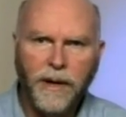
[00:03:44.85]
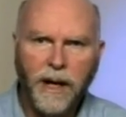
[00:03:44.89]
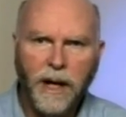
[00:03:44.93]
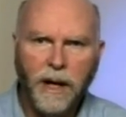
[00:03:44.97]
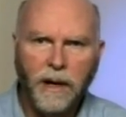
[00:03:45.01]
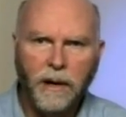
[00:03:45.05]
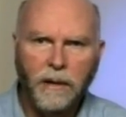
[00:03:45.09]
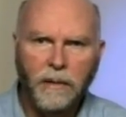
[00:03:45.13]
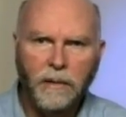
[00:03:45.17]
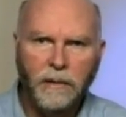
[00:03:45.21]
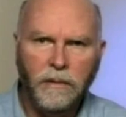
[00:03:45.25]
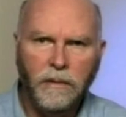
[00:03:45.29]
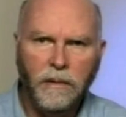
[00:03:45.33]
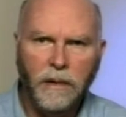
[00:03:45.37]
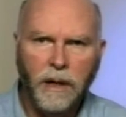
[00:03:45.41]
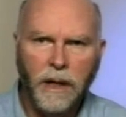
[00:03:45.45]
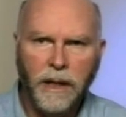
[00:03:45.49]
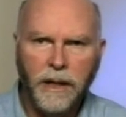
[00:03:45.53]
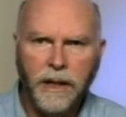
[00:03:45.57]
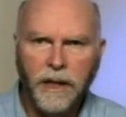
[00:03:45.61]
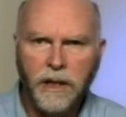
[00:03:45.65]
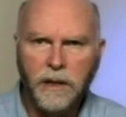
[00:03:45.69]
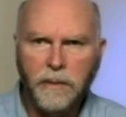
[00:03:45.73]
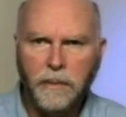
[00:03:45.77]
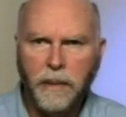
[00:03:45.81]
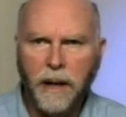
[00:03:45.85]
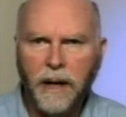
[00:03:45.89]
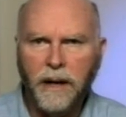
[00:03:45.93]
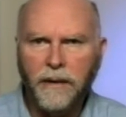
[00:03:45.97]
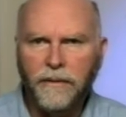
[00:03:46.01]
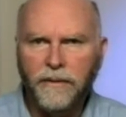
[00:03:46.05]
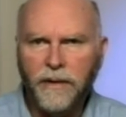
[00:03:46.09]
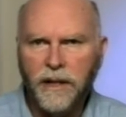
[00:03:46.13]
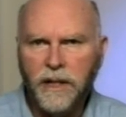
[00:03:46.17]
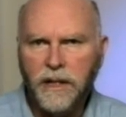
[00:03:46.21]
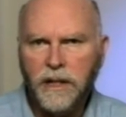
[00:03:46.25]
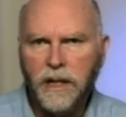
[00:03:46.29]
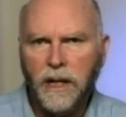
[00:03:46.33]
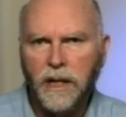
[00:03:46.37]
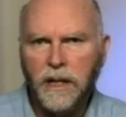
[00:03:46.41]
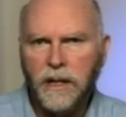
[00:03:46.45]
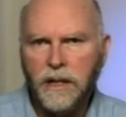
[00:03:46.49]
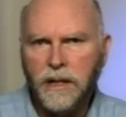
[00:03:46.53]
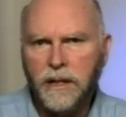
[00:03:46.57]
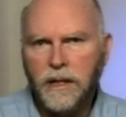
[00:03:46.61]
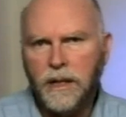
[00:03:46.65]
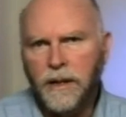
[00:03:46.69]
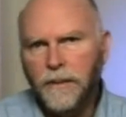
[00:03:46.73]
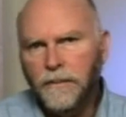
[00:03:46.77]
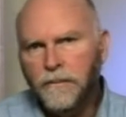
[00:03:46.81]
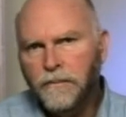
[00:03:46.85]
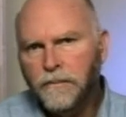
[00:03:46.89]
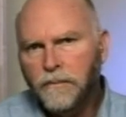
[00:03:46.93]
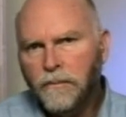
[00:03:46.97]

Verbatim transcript: how uh, this benefits us,